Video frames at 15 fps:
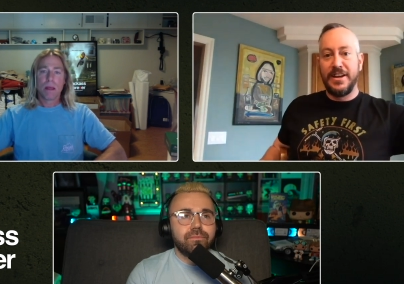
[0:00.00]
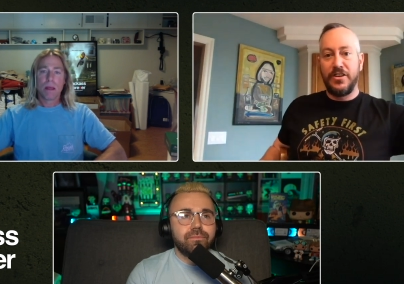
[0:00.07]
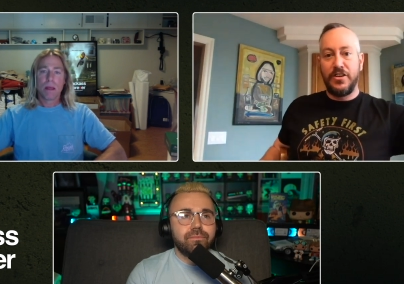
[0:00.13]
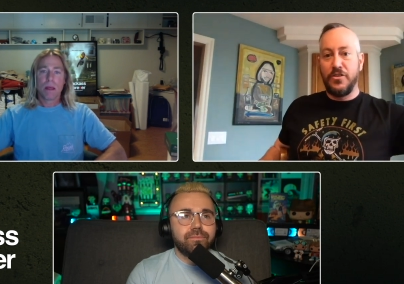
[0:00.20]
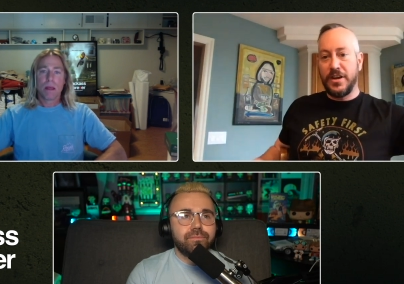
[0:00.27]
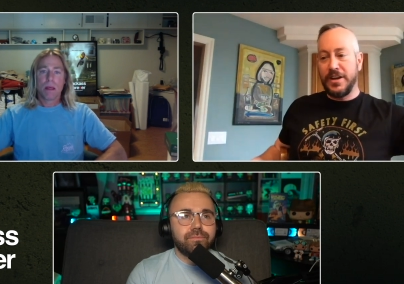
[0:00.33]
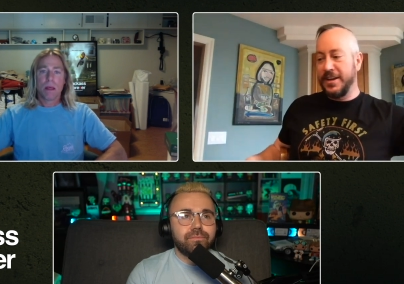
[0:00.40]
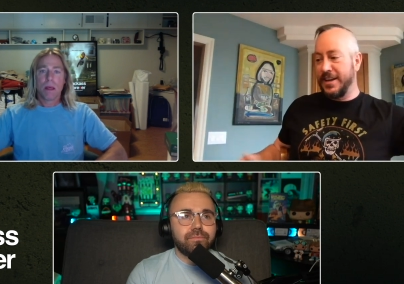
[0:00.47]

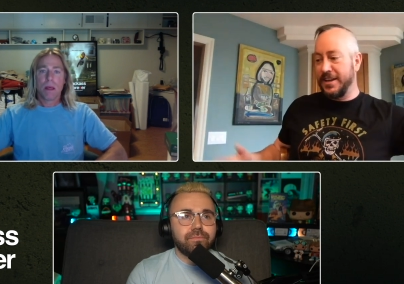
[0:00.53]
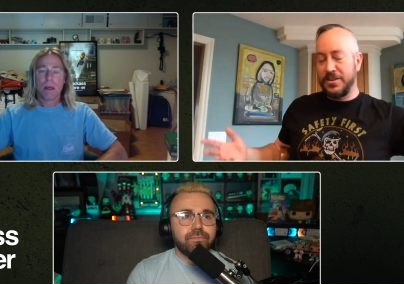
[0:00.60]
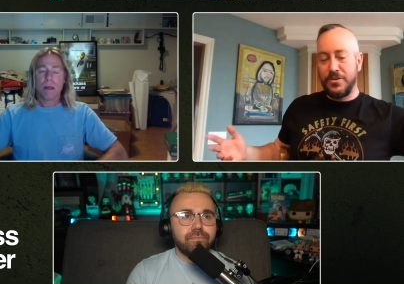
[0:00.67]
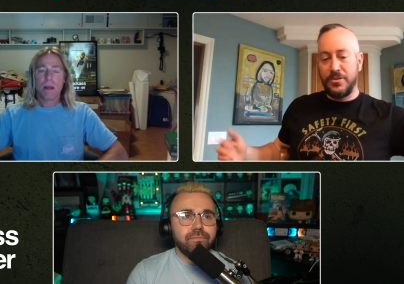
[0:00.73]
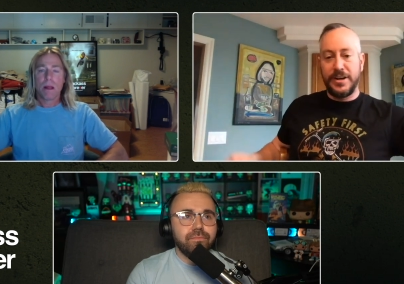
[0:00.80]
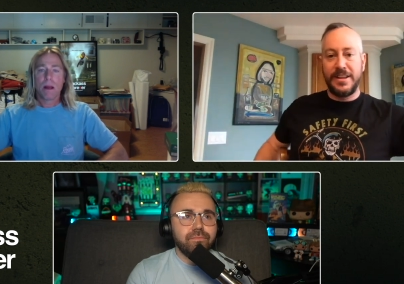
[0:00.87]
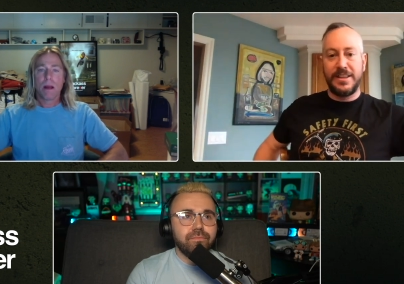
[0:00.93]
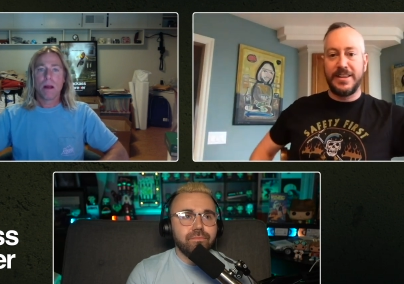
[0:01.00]
Speaker 1: you can get
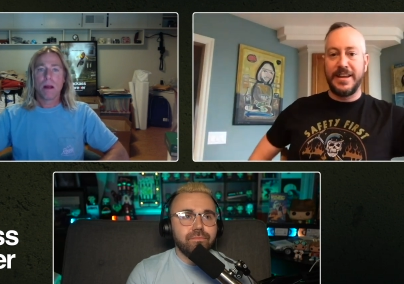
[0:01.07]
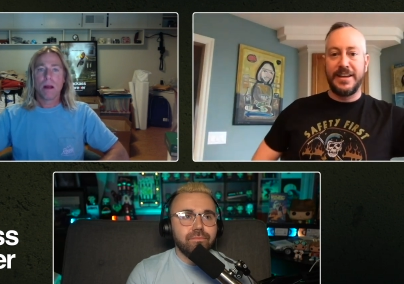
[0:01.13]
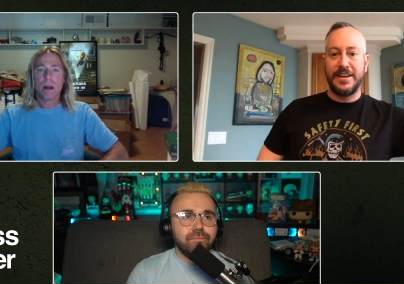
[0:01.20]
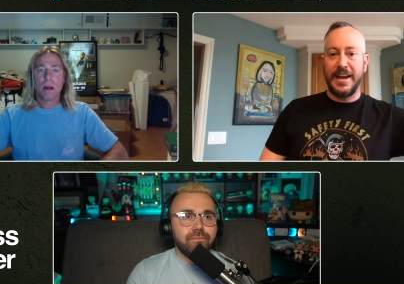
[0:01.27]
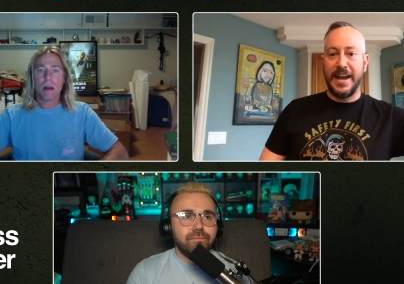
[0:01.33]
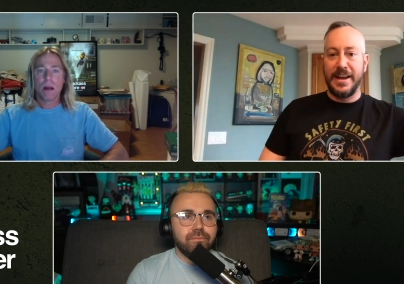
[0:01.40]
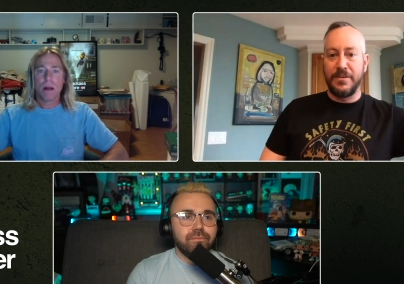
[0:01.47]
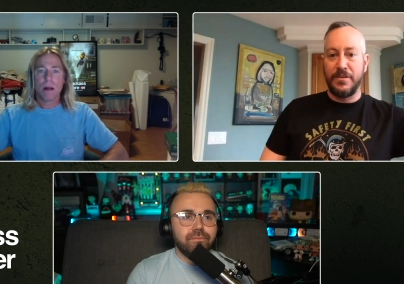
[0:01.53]
through anything.
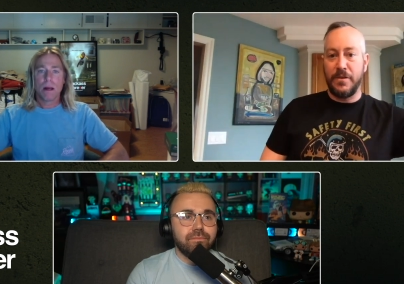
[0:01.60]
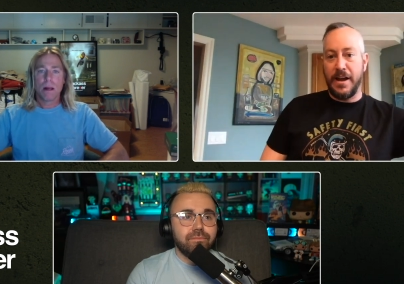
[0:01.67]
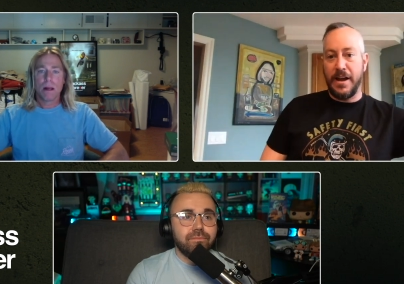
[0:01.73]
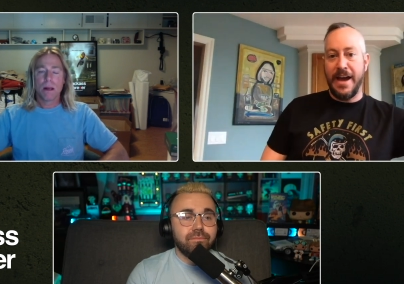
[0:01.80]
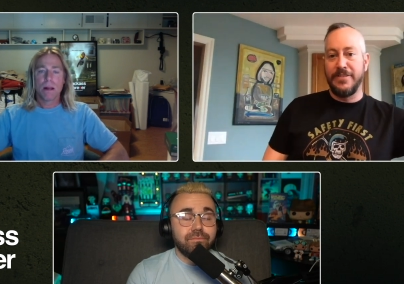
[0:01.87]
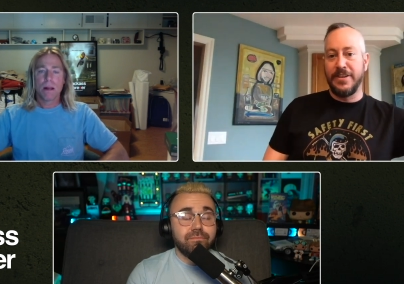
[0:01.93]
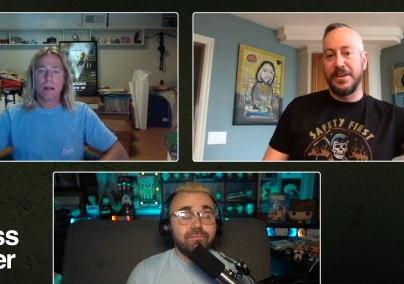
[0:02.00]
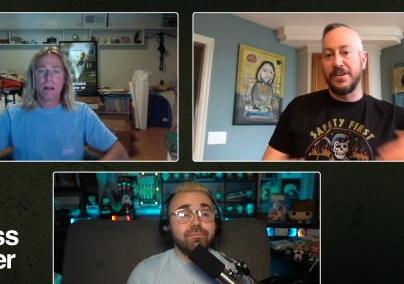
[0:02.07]
And
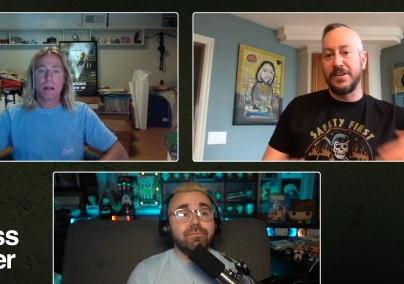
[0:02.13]
having